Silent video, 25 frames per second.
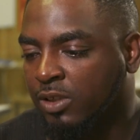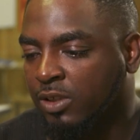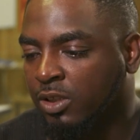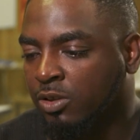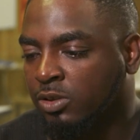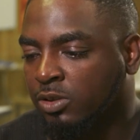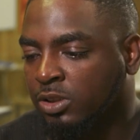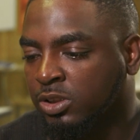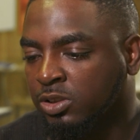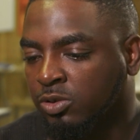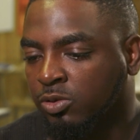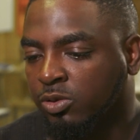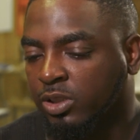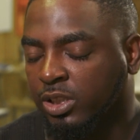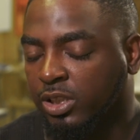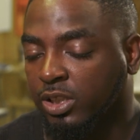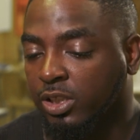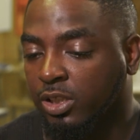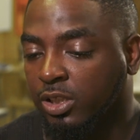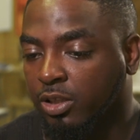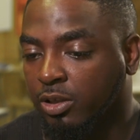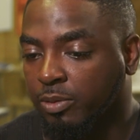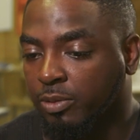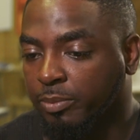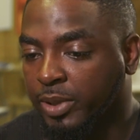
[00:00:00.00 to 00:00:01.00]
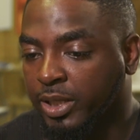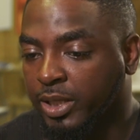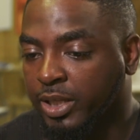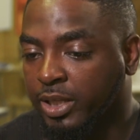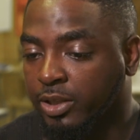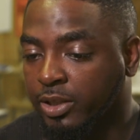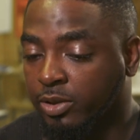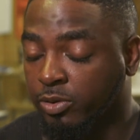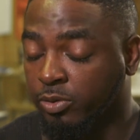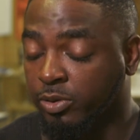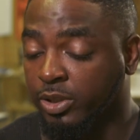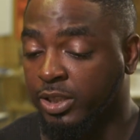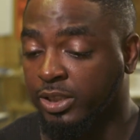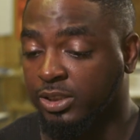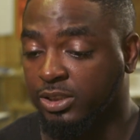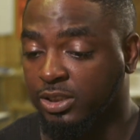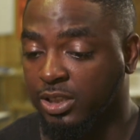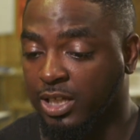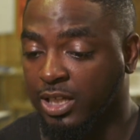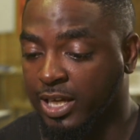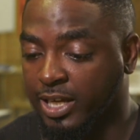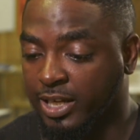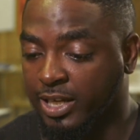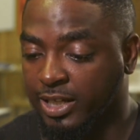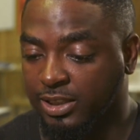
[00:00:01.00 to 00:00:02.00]
noticed you can come in, you get
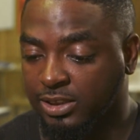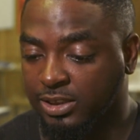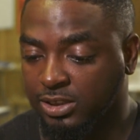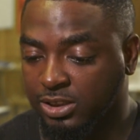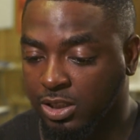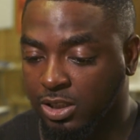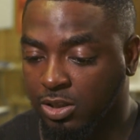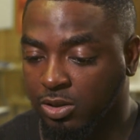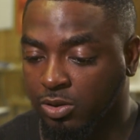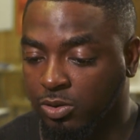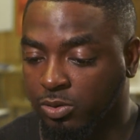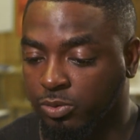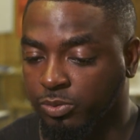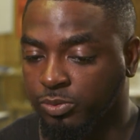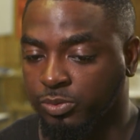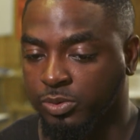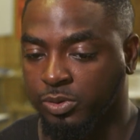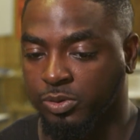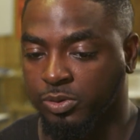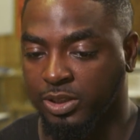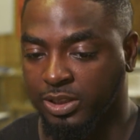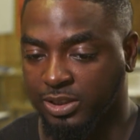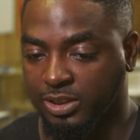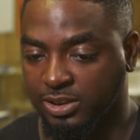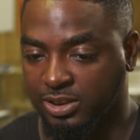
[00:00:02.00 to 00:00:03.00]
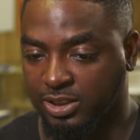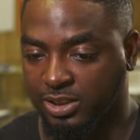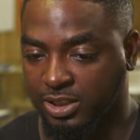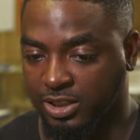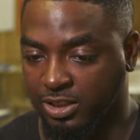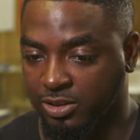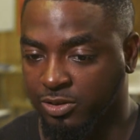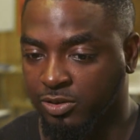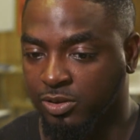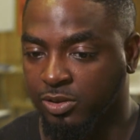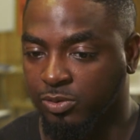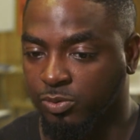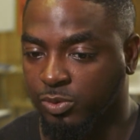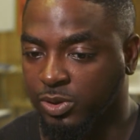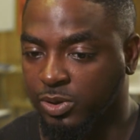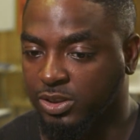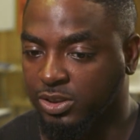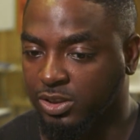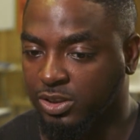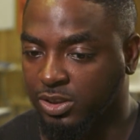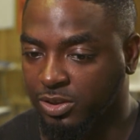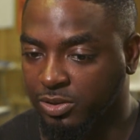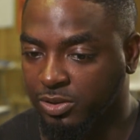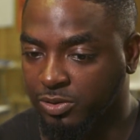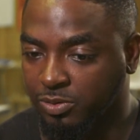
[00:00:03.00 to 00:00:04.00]
your hands on, you get skilled at
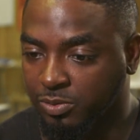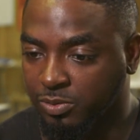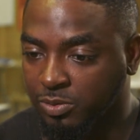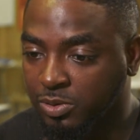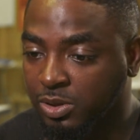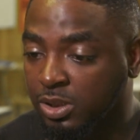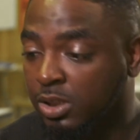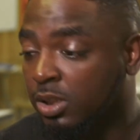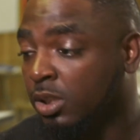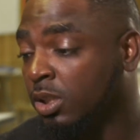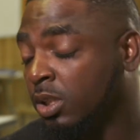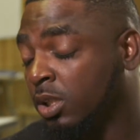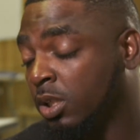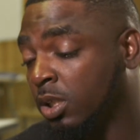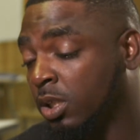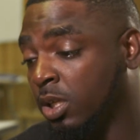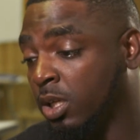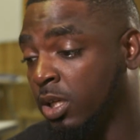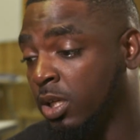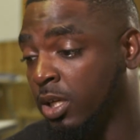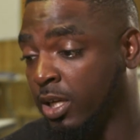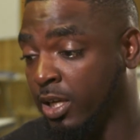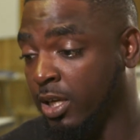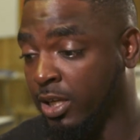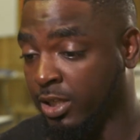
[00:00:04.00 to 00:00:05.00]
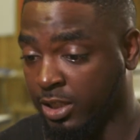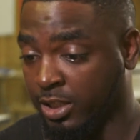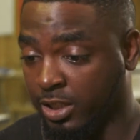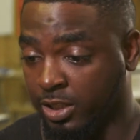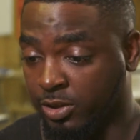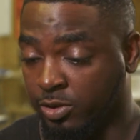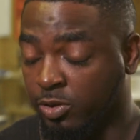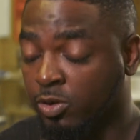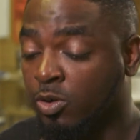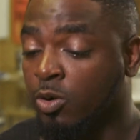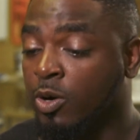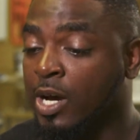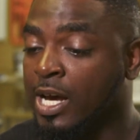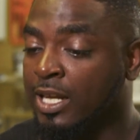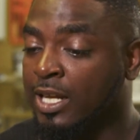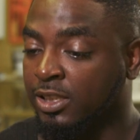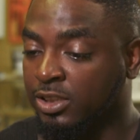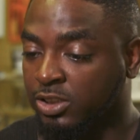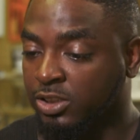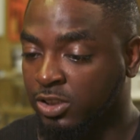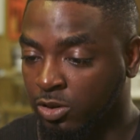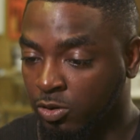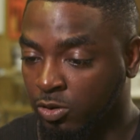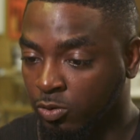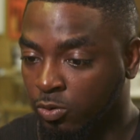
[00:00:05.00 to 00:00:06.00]
what you do, and then you go out
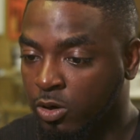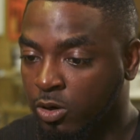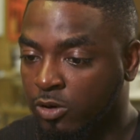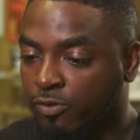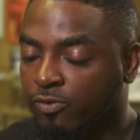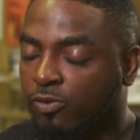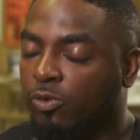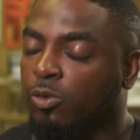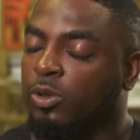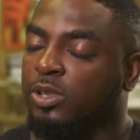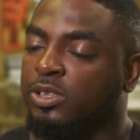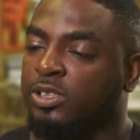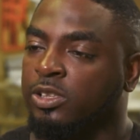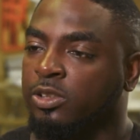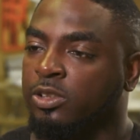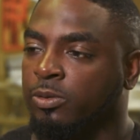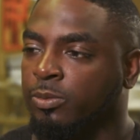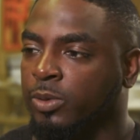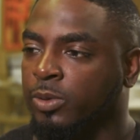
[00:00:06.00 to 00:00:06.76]
into the workforce and you